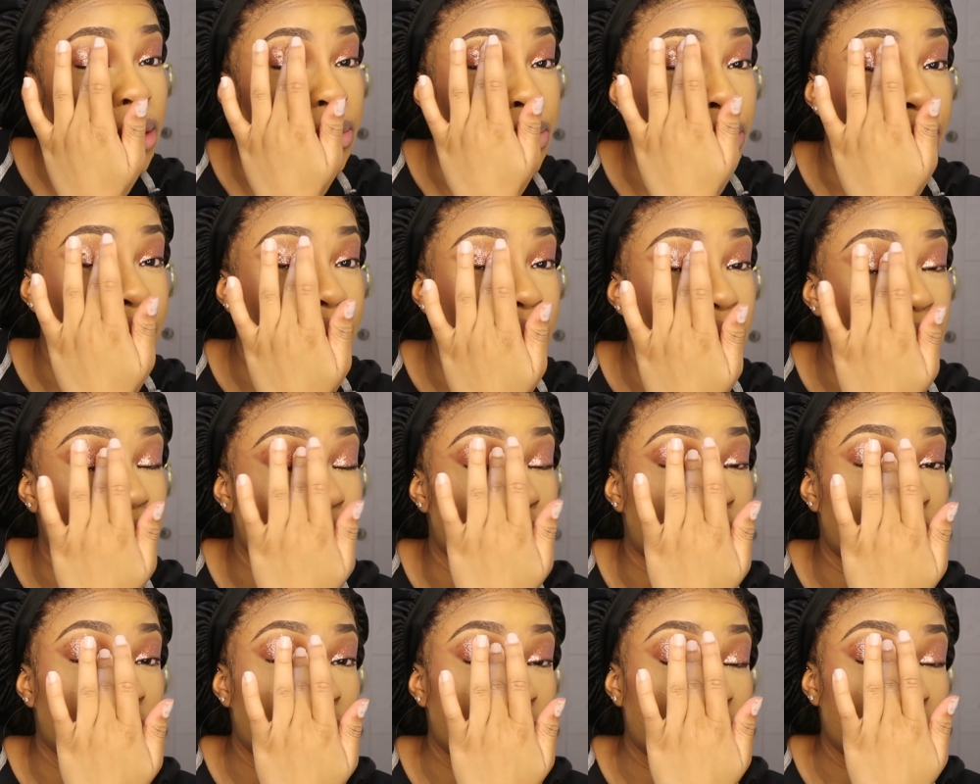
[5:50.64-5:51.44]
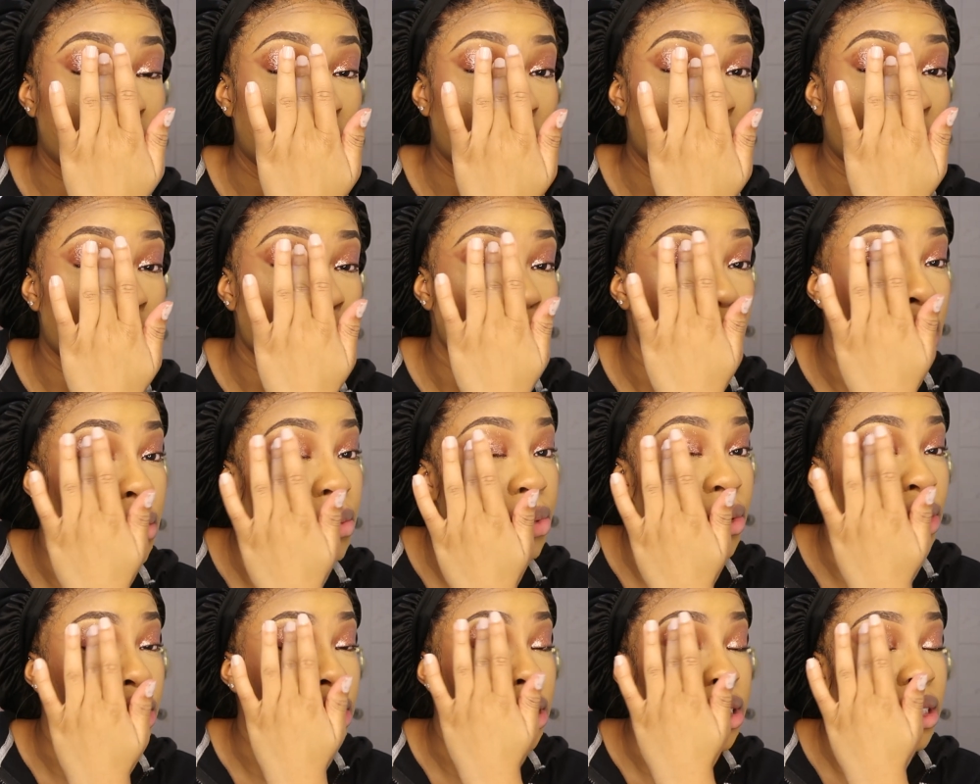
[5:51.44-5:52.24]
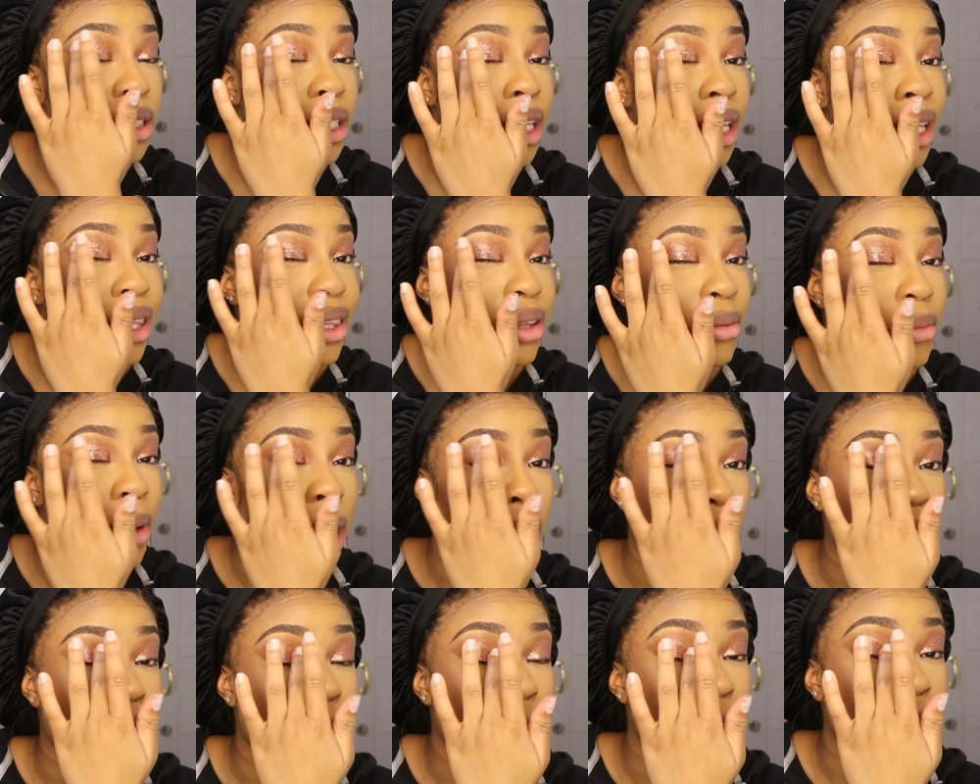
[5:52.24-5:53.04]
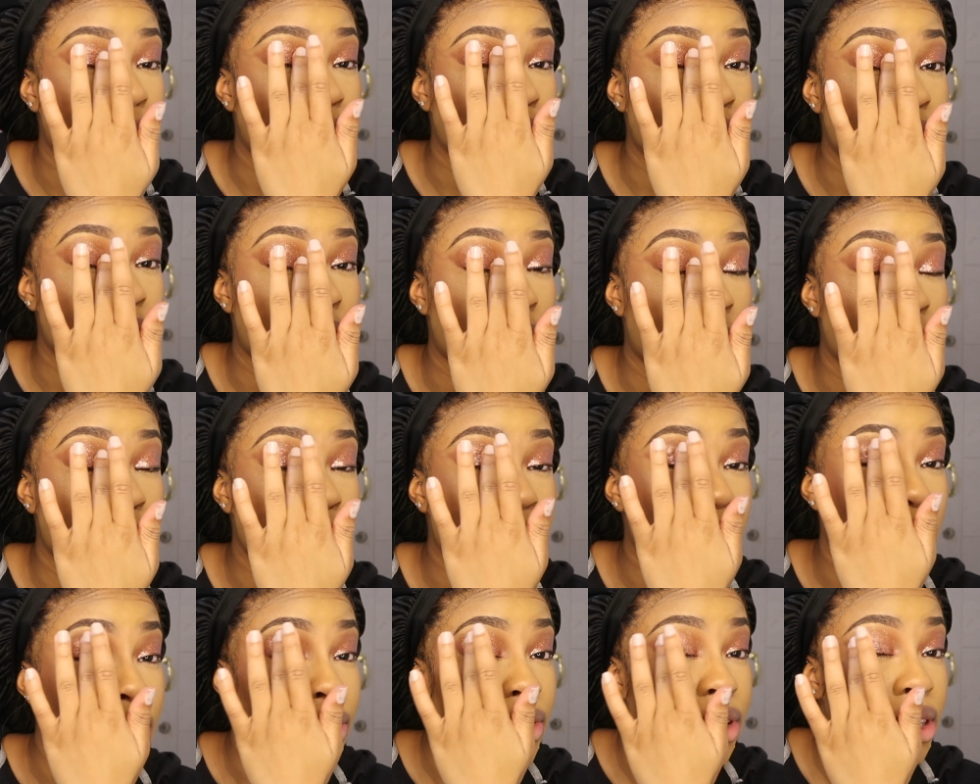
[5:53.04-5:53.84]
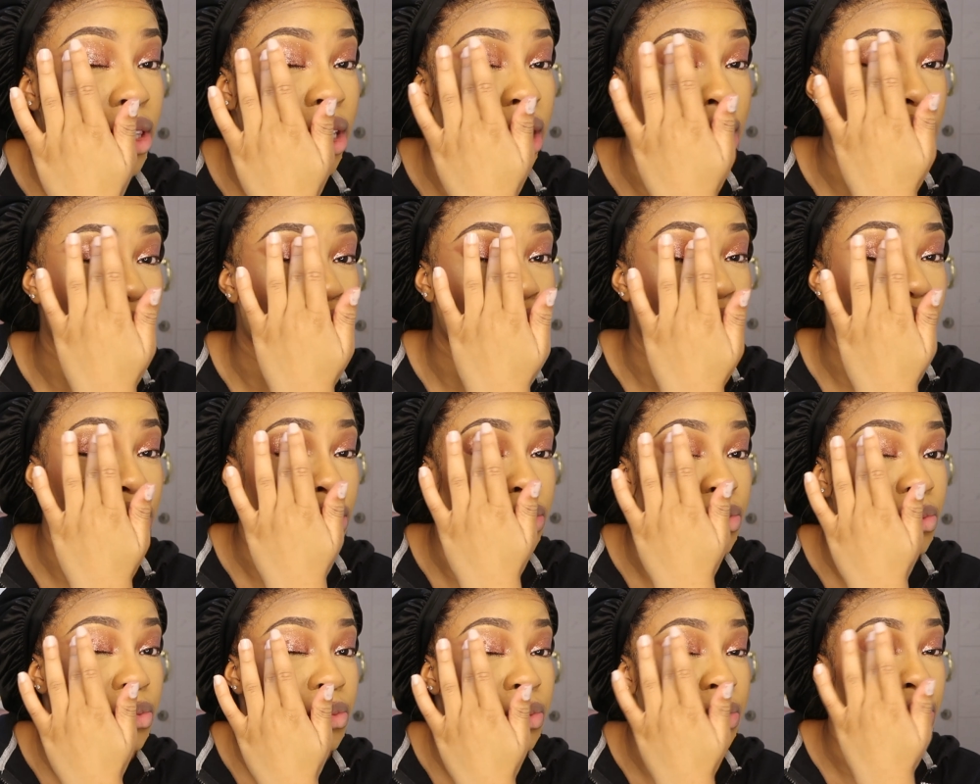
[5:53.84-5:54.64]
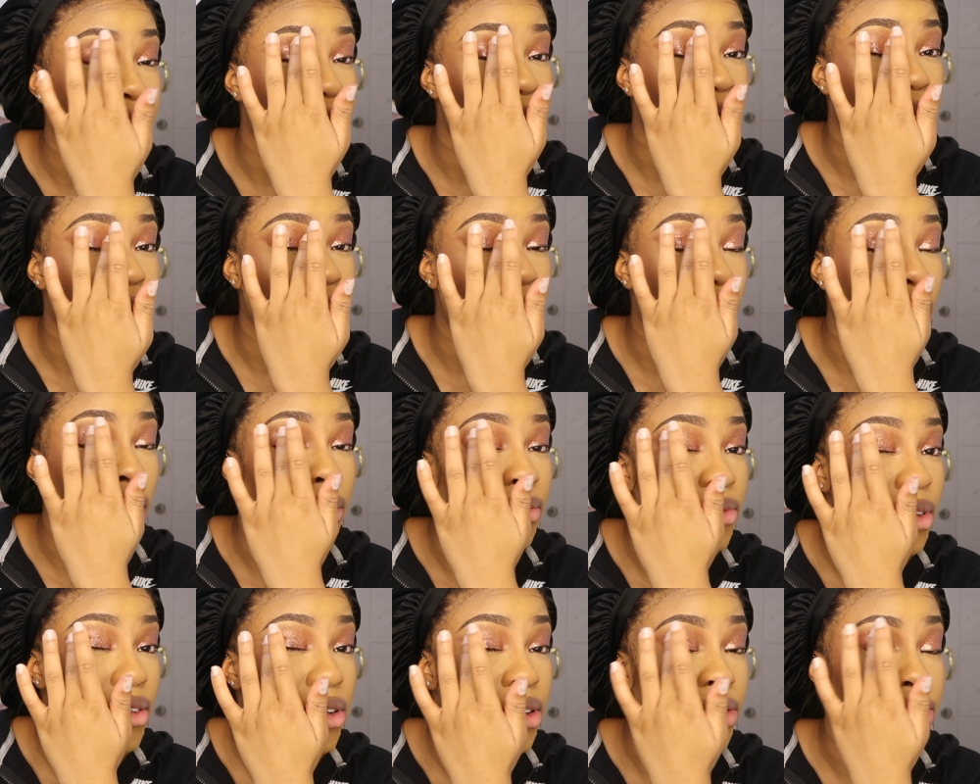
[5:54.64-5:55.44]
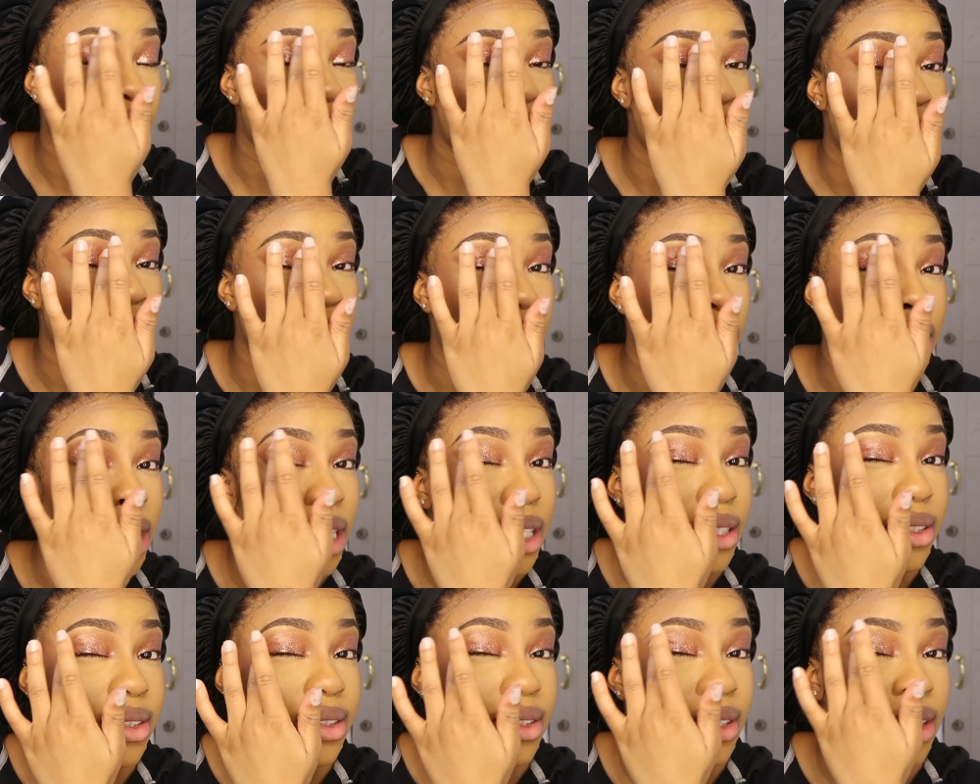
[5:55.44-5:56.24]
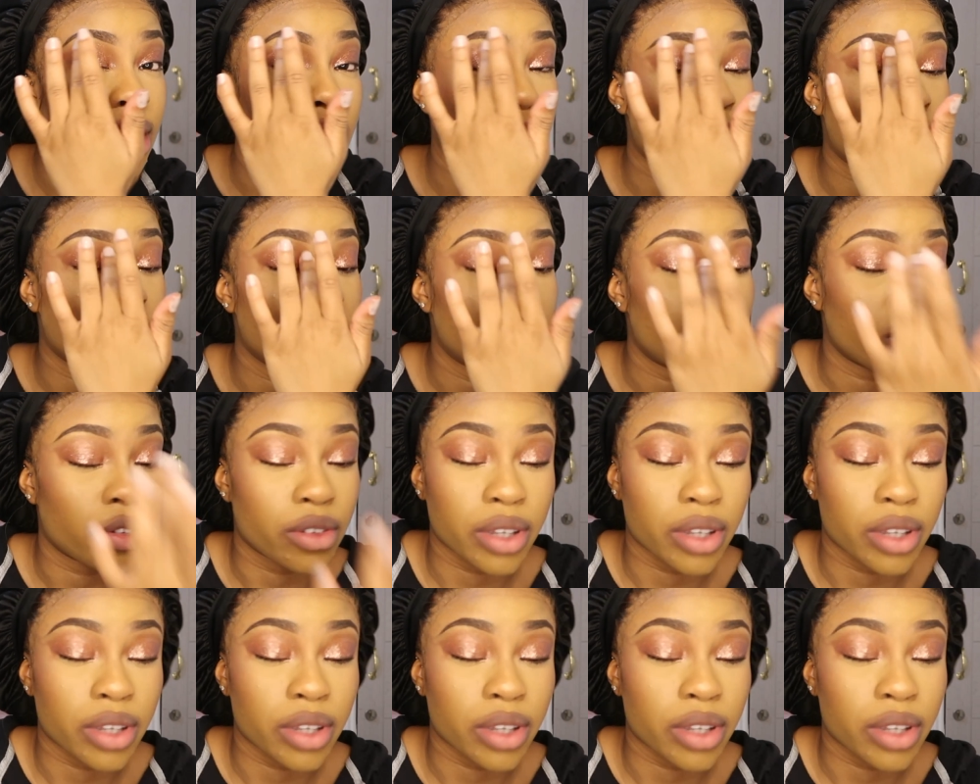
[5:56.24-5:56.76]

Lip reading: breaks down the bonds in the makeup and just helps everything just become very fluid and easy to come off.